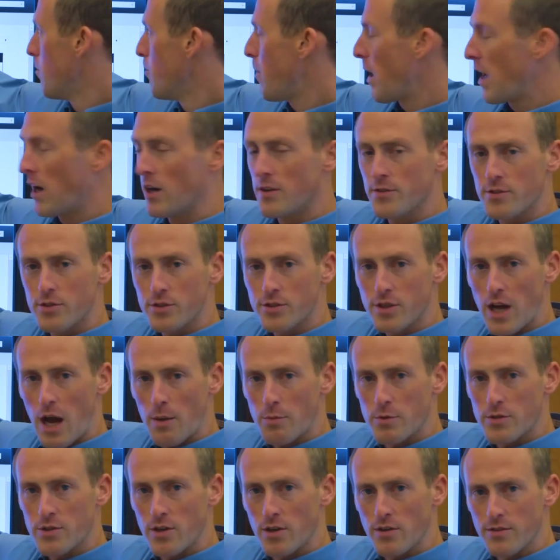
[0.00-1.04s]
balancer shop
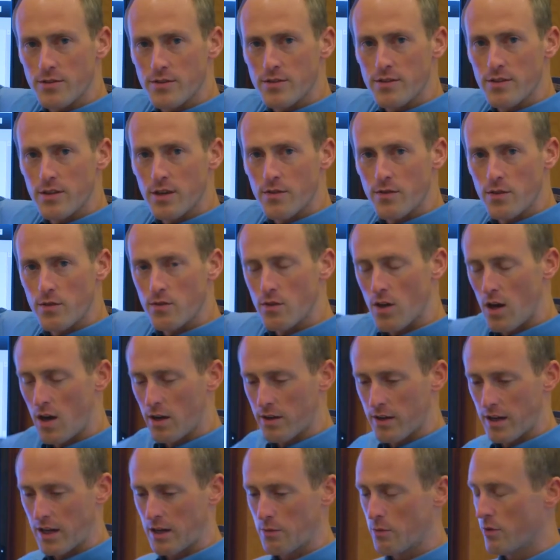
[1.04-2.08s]
results. If you've
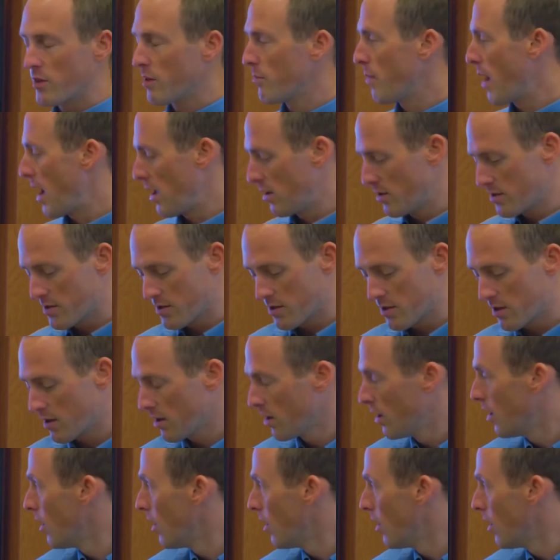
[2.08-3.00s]
logged in with a balancer